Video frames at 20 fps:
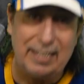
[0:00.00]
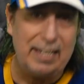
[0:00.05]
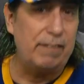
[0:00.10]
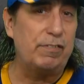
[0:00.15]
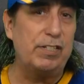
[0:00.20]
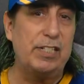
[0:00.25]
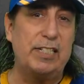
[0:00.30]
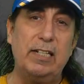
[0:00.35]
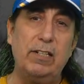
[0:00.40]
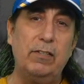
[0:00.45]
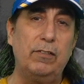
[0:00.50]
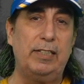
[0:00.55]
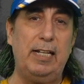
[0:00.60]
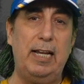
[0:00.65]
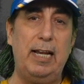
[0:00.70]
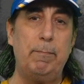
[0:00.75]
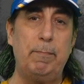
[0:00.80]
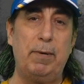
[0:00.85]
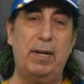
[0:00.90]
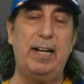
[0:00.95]
you every single
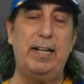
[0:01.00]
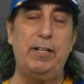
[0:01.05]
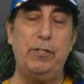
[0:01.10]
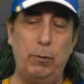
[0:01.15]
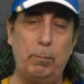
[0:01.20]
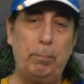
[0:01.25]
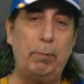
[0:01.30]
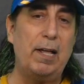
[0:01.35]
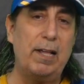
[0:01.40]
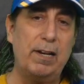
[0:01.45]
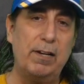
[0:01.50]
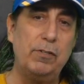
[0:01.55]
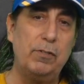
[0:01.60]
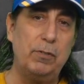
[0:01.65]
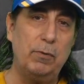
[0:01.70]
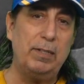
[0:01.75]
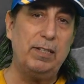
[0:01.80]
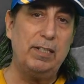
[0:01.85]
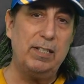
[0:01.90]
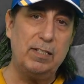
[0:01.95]
day, but I do plan on
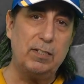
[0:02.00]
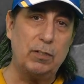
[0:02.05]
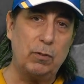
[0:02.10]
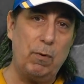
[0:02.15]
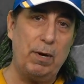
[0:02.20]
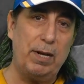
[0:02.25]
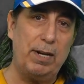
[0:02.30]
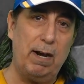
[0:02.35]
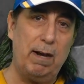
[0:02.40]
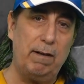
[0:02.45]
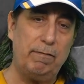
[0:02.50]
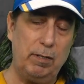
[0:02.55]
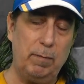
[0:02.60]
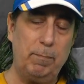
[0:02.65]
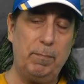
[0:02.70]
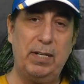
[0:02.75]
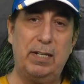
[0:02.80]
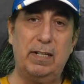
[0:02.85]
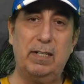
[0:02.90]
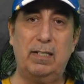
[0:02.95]
doing these quite
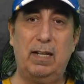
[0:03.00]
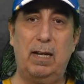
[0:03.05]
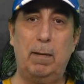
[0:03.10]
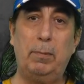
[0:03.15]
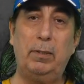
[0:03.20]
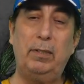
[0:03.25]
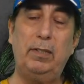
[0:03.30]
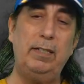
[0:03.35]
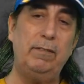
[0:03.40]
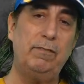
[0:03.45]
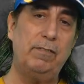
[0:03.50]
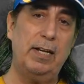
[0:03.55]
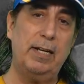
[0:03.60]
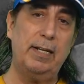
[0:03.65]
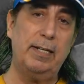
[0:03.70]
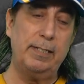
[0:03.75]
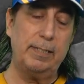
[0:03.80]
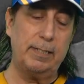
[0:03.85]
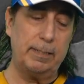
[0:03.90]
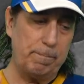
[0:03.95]
often because I believe,
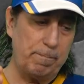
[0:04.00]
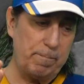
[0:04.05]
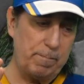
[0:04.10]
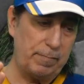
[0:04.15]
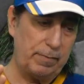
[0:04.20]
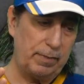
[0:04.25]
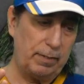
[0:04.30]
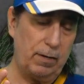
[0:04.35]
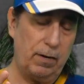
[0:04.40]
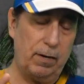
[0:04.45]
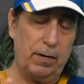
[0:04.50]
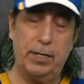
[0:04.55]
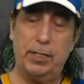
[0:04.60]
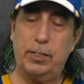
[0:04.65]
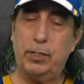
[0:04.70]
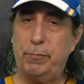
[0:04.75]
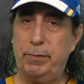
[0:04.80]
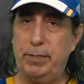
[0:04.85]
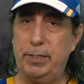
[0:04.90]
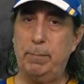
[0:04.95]
guys, our
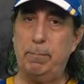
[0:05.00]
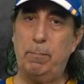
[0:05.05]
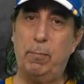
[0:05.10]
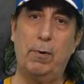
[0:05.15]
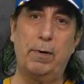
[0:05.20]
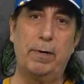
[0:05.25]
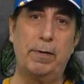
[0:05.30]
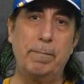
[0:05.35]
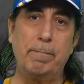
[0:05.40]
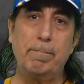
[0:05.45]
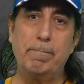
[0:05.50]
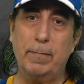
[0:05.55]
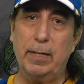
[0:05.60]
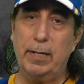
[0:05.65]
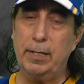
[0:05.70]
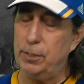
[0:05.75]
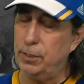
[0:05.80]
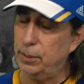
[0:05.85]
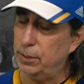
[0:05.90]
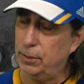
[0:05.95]
history is important.
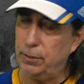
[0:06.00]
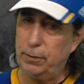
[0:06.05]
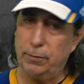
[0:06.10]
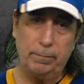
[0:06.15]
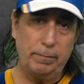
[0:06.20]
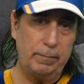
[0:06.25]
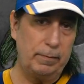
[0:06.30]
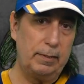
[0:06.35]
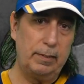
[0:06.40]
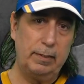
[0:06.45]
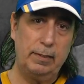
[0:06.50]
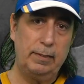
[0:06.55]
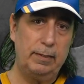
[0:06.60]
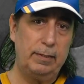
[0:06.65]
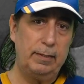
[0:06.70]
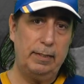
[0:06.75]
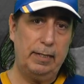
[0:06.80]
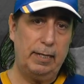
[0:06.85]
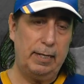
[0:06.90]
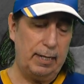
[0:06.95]
I just do.
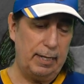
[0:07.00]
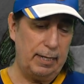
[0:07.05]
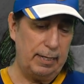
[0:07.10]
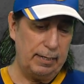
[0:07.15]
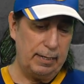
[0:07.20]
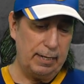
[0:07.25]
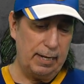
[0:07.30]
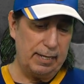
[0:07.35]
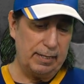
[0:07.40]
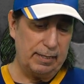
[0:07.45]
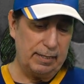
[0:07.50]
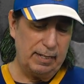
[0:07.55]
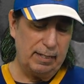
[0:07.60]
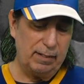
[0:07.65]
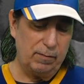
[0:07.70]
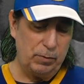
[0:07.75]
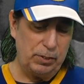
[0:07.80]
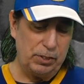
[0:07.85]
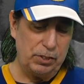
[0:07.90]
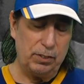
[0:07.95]
And I think
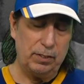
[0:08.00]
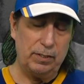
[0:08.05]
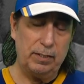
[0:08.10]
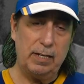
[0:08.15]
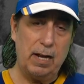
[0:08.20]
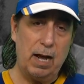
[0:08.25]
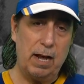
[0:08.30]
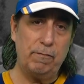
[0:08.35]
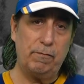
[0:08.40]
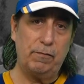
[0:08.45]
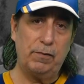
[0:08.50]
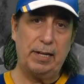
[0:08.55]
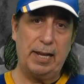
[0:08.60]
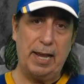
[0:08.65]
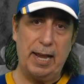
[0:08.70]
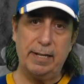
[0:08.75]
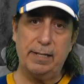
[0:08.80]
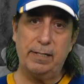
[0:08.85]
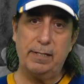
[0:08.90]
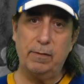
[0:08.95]
we should not
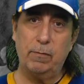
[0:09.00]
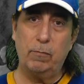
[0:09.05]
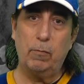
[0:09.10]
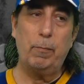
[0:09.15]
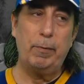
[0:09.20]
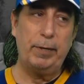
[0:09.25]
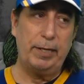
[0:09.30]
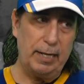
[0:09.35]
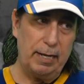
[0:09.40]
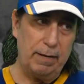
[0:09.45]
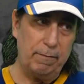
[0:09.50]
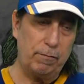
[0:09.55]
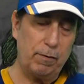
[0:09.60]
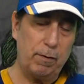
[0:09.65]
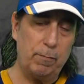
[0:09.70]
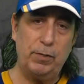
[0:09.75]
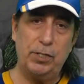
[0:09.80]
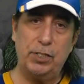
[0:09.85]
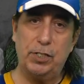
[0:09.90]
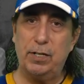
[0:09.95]
forget where we came
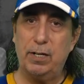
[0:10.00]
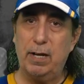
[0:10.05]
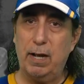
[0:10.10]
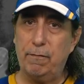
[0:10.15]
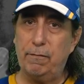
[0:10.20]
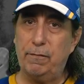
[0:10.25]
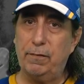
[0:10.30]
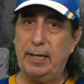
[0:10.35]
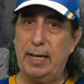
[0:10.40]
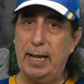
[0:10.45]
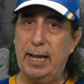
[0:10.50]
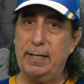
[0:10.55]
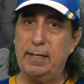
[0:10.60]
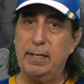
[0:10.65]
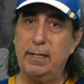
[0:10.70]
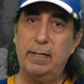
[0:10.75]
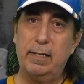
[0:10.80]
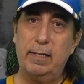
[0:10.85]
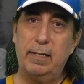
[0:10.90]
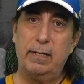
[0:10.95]
from. We should not forget
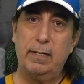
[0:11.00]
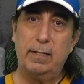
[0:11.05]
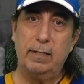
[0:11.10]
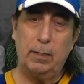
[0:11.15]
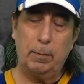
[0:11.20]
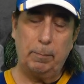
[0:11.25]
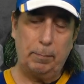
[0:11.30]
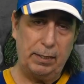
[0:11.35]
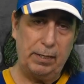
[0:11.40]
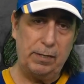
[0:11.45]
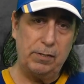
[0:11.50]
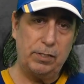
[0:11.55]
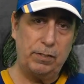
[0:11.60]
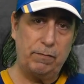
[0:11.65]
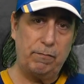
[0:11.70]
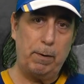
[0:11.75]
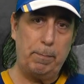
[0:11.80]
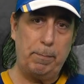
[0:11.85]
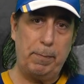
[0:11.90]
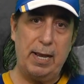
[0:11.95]
the players
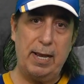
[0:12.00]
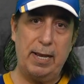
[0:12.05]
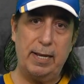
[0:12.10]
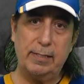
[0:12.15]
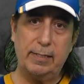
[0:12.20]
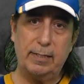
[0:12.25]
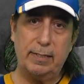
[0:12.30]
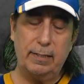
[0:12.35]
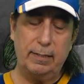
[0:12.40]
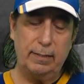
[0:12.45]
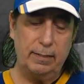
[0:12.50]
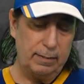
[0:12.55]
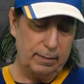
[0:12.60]
of our past.